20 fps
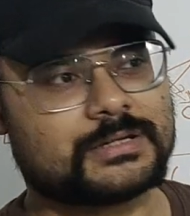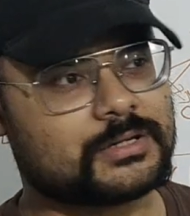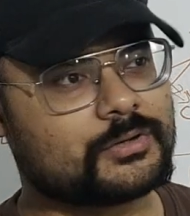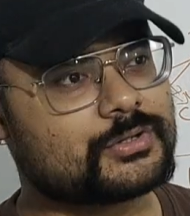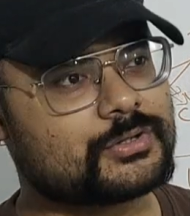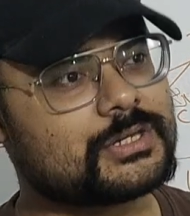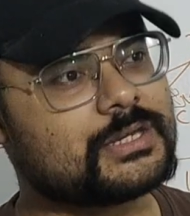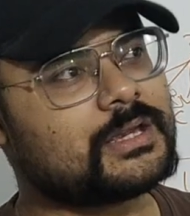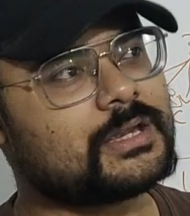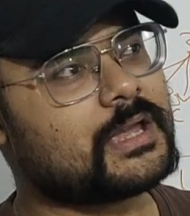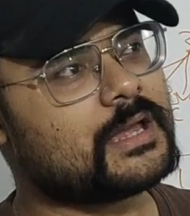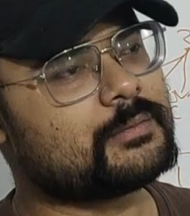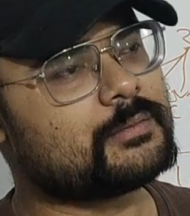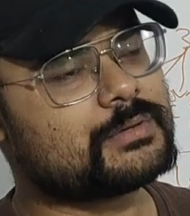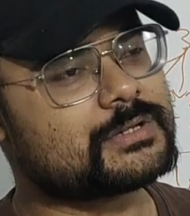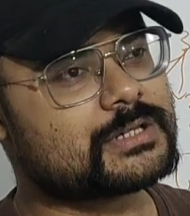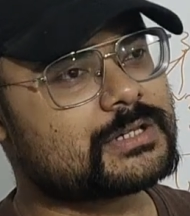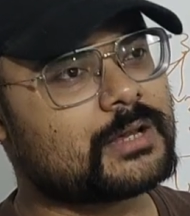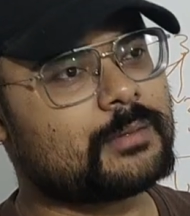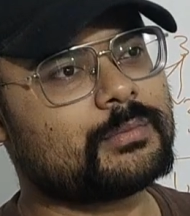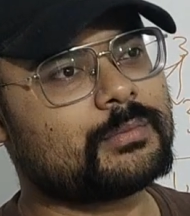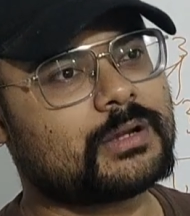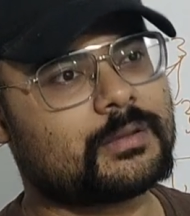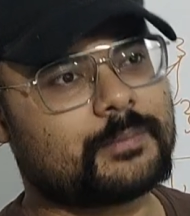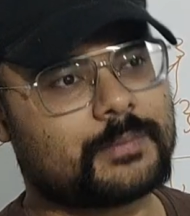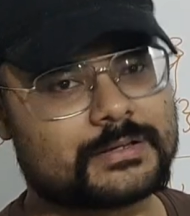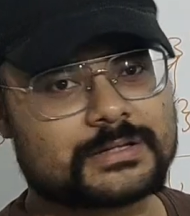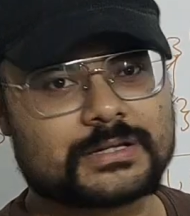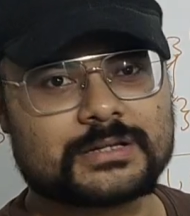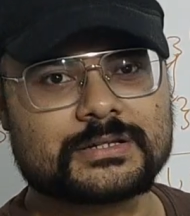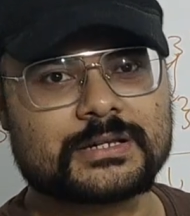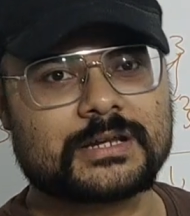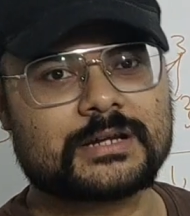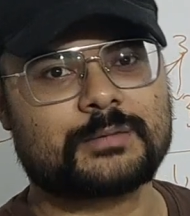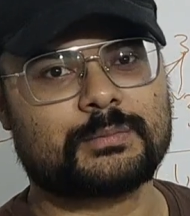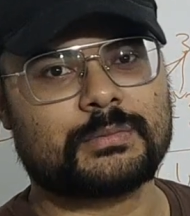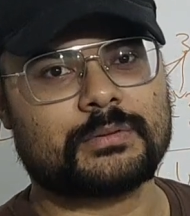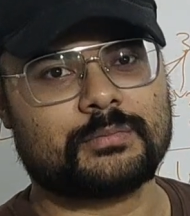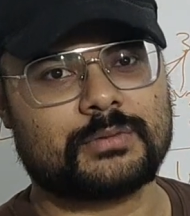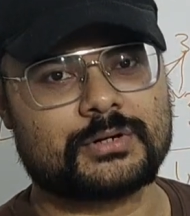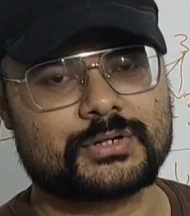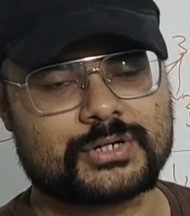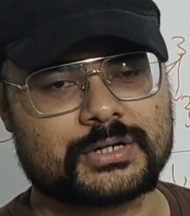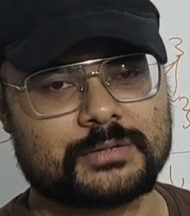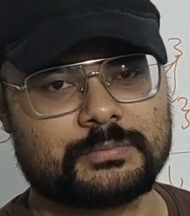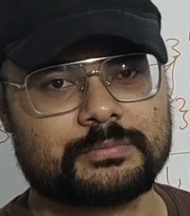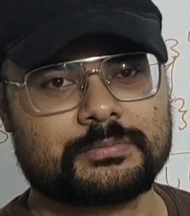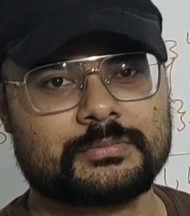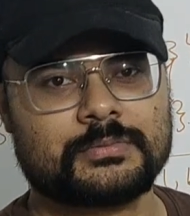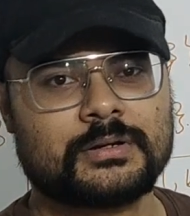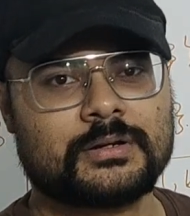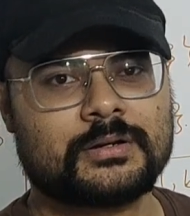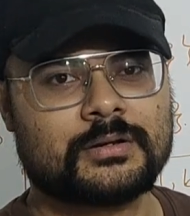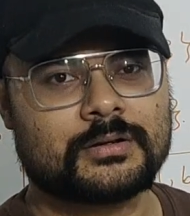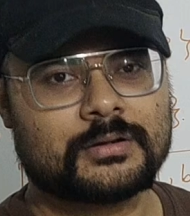TOC can be summed up as a set membership